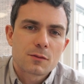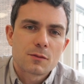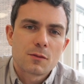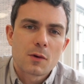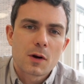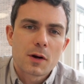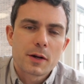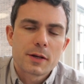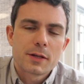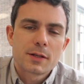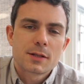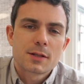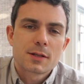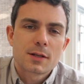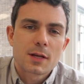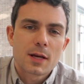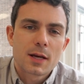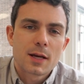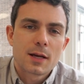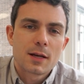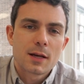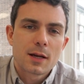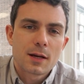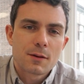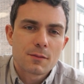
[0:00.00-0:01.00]
rights
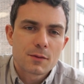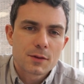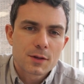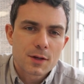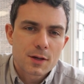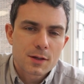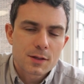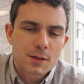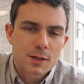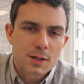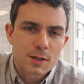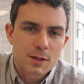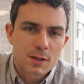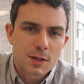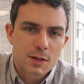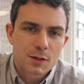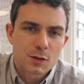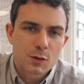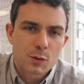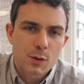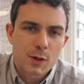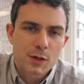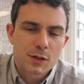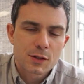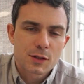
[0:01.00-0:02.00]
in a redundancy
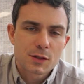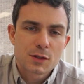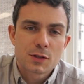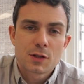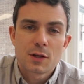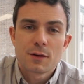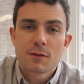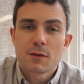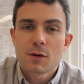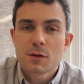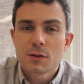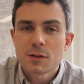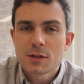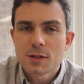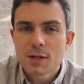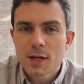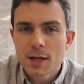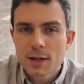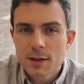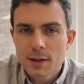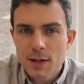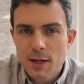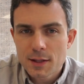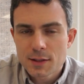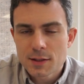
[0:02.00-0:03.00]
situation, so you've got to
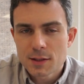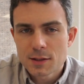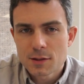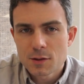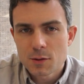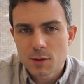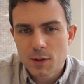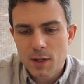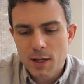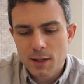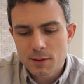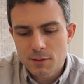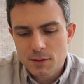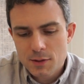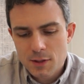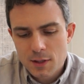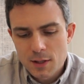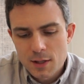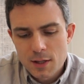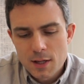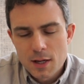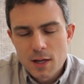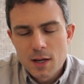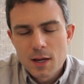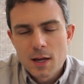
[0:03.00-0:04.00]
take that into account.
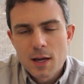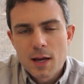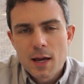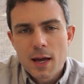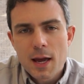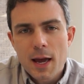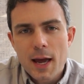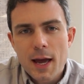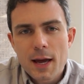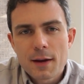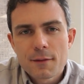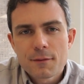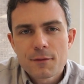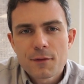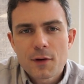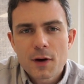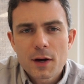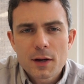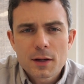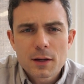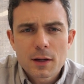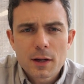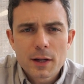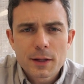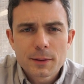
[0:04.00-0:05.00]
And
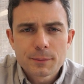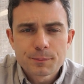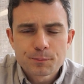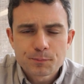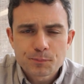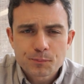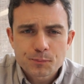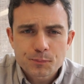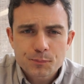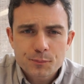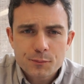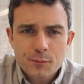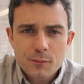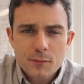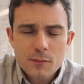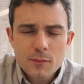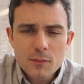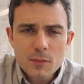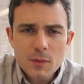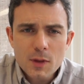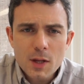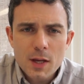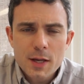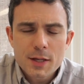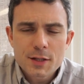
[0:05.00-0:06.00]
finally,
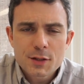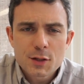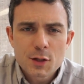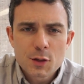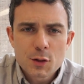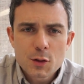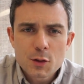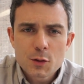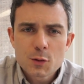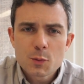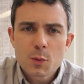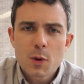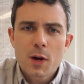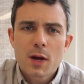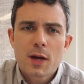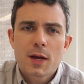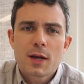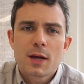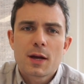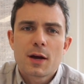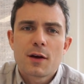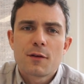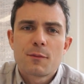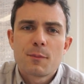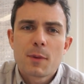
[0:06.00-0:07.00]
it's a good
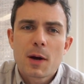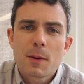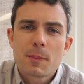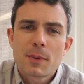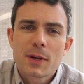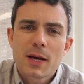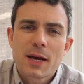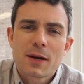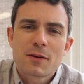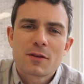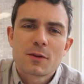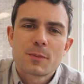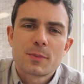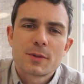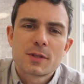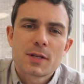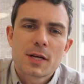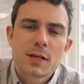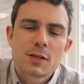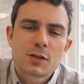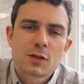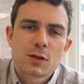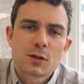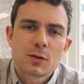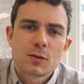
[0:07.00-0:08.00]
way of mapping out the
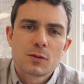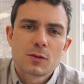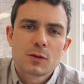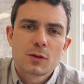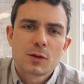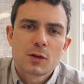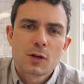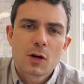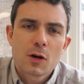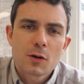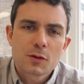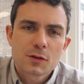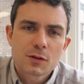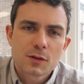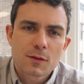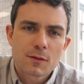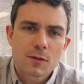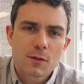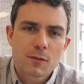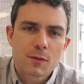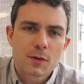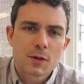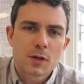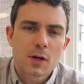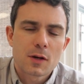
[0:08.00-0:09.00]
potential cost of
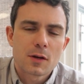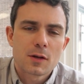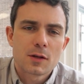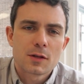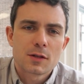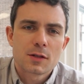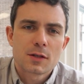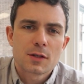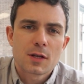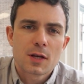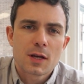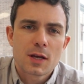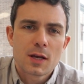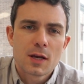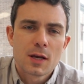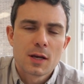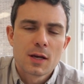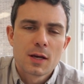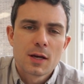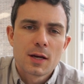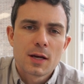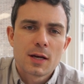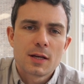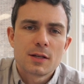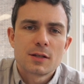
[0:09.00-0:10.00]
the redundancy
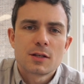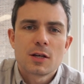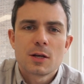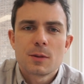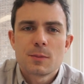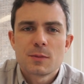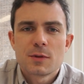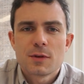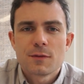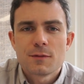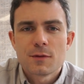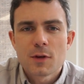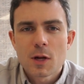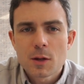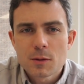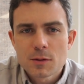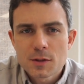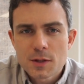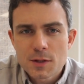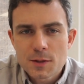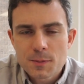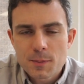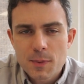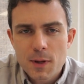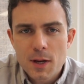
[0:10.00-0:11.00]
in terms of
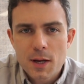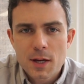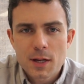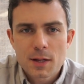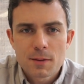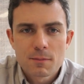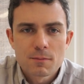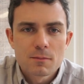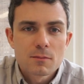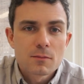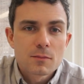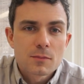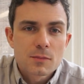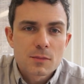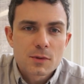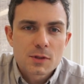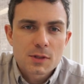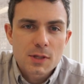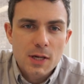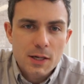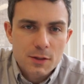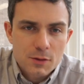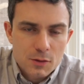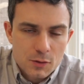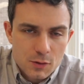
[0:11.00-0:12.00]
notice pay,
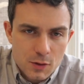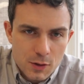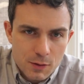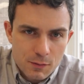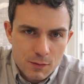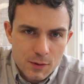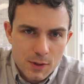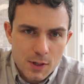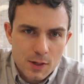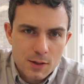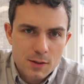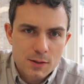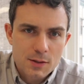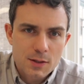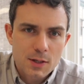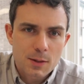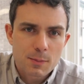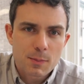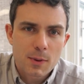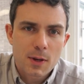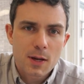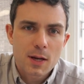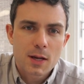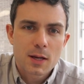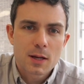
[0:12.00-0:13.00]
statutory redundancy
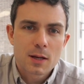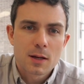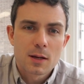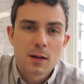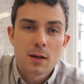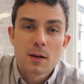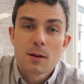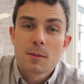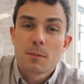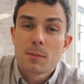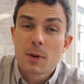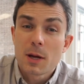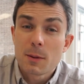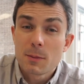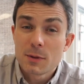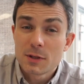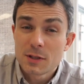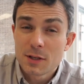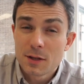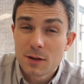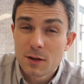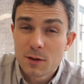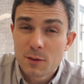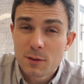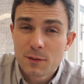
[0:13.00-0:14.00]
pay, payment
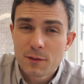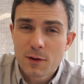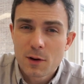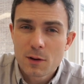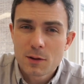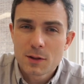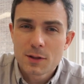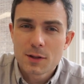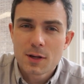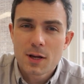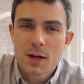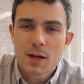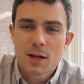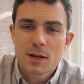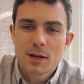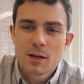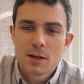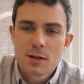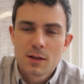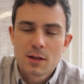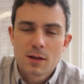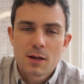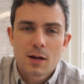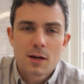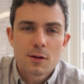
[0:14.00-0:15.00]
in lieu of holiday,
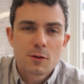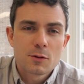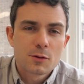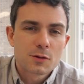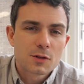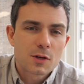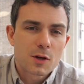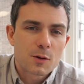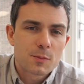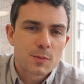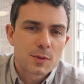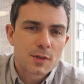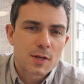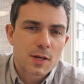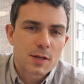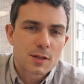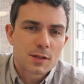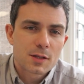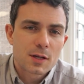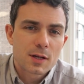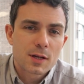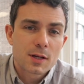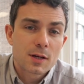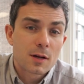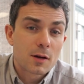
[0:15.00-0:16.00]
and also
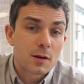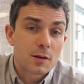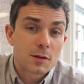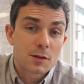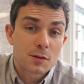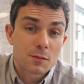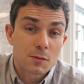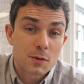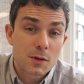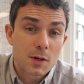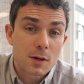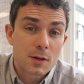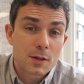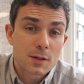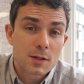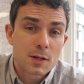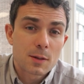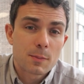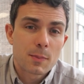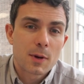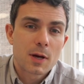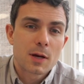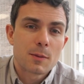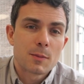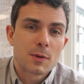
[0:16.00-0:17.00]
potentially enhanced redundancy
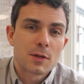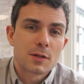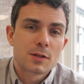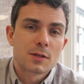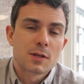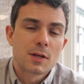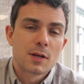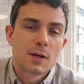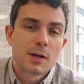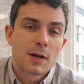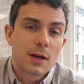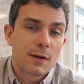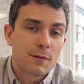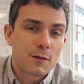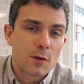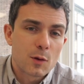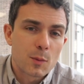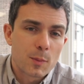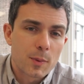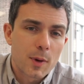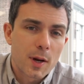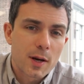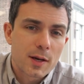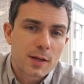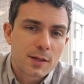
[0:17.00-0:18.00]
payments if you're
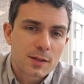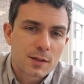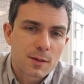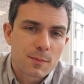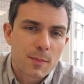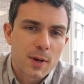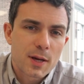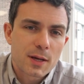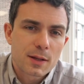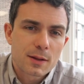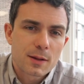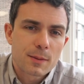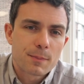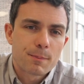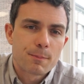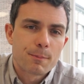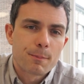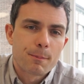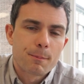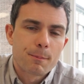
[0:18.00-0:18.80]
planning to make them.